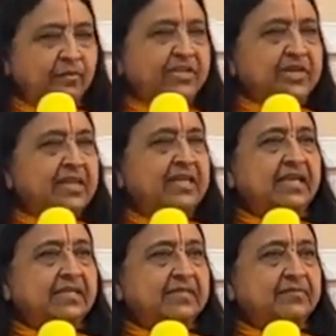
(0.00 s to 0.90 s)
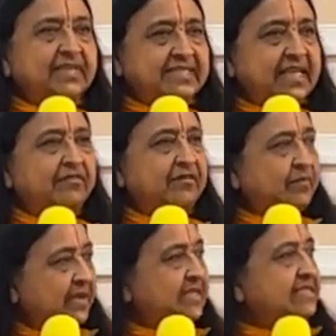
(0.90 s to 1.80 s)
we shall eat, myself
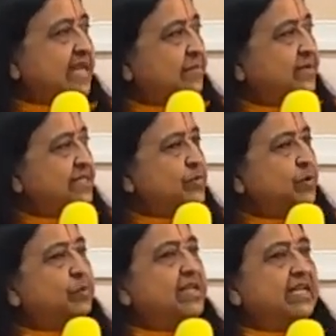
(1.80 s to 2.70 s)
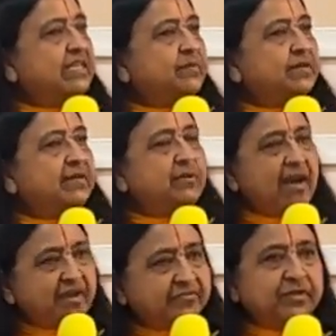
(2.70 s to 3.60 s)
and my disciples, we will eat, but
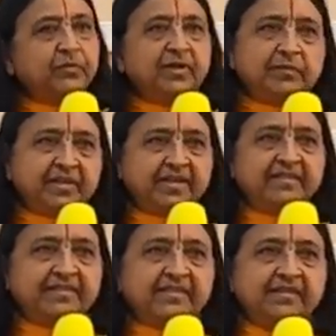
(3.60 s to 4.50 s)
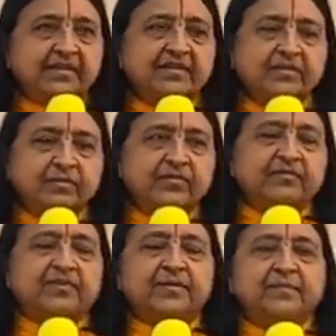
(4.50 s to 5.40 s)
after we bathe in the
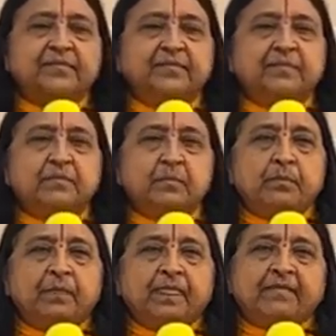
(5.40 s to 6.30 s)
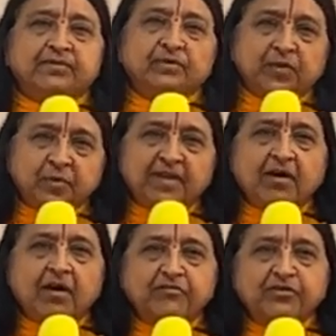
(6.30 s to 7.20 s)
river. So they
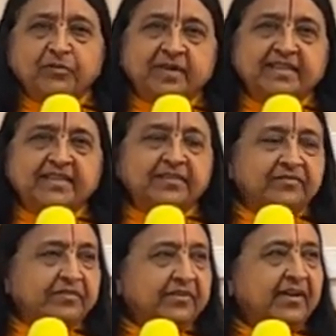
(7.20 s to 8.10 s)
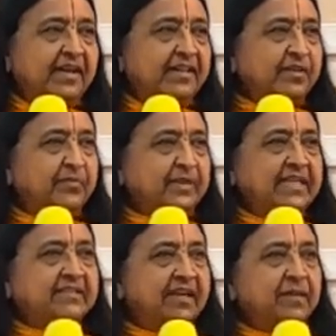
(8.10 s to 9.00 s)
went off to bathe in the river, and in the
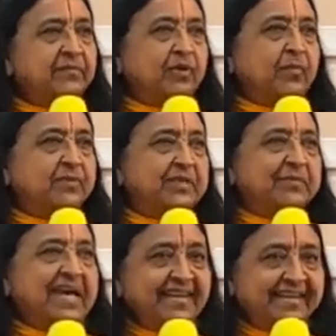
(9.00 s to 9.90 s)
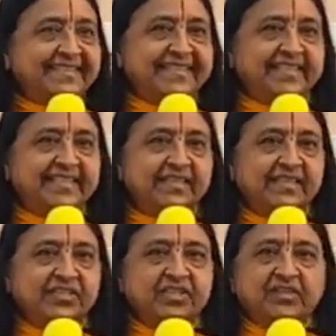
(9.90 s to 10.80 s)
meantime, Draupadi panicked.
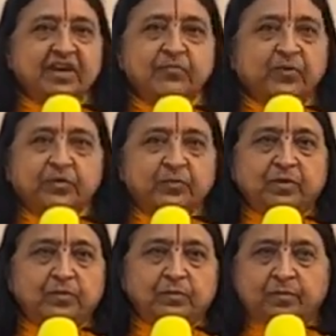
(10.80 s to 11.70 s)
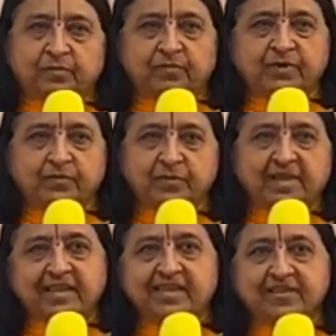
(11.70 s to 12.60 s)
She thought, what
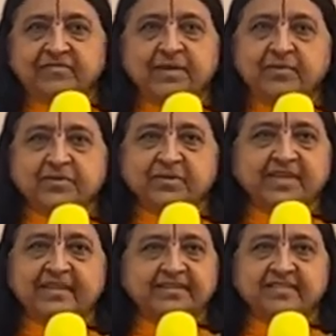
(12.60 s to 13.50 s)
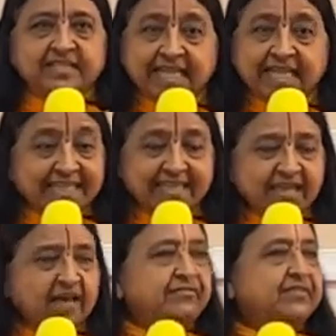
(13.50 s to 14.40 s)
will I give them to eat? There is nothing
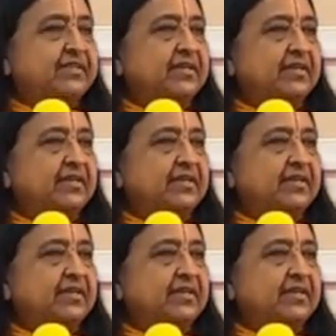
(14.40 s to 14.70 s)
left.